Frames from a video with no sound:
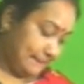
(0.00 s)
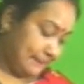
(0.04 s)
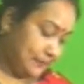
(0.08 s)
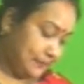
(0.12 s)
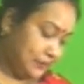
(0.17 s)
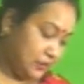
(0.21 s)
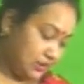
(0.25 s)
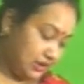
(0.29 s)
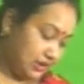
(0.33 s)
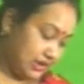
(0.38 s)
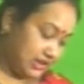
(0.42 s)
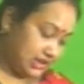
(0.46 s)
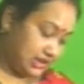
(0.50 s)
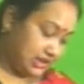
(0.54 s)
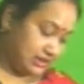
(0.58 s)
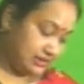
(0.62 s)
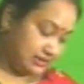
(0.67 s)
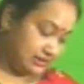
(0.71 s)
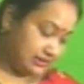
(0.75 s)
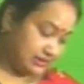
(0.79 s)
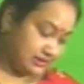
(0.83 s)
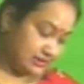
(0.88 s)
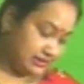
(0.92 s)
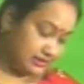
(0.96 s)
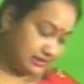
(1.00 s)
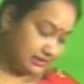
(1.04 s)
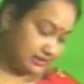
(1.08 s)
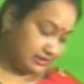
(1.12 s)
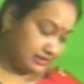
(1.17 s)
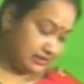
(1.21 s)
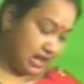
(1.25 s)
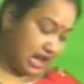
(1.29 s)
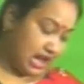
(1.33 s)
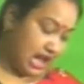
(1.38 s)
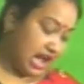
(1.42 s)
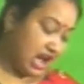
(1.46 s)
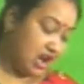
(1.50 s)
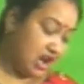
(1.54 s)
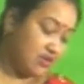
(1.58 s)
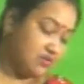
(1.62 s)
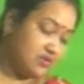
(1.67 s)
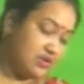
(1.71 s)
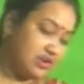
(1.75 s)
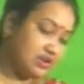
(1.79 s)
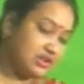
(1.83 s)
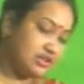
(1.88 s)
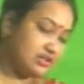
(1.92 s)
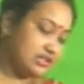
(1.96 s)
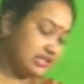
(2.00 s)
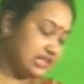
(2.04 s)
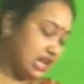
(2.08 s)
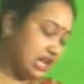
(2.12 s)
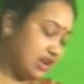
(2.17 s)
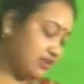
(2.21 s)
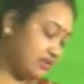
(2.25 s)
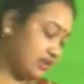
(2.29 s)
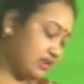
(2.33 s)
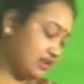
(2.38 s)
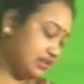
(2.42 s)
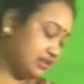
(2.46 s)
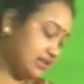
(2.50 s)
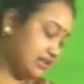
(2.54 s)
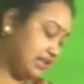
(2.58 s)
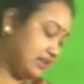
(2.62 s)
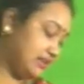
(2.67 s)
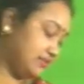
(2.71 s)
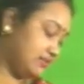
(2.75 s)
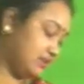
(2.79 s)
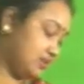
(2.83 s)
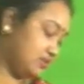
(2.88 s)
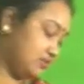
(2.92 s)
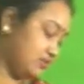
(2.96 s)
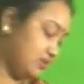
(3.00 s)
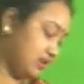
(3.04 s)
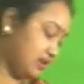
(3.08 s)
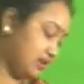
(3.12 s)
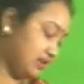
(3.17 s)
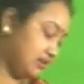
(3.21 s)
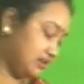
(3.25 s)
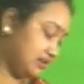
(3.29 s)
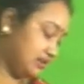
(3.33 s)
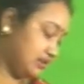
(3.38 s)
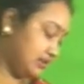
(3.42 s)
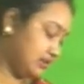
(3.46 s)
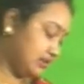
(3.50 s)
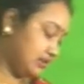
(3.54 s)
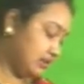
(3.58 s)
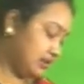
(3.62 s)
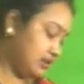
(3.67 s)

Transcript: donations. Our sour creams walls.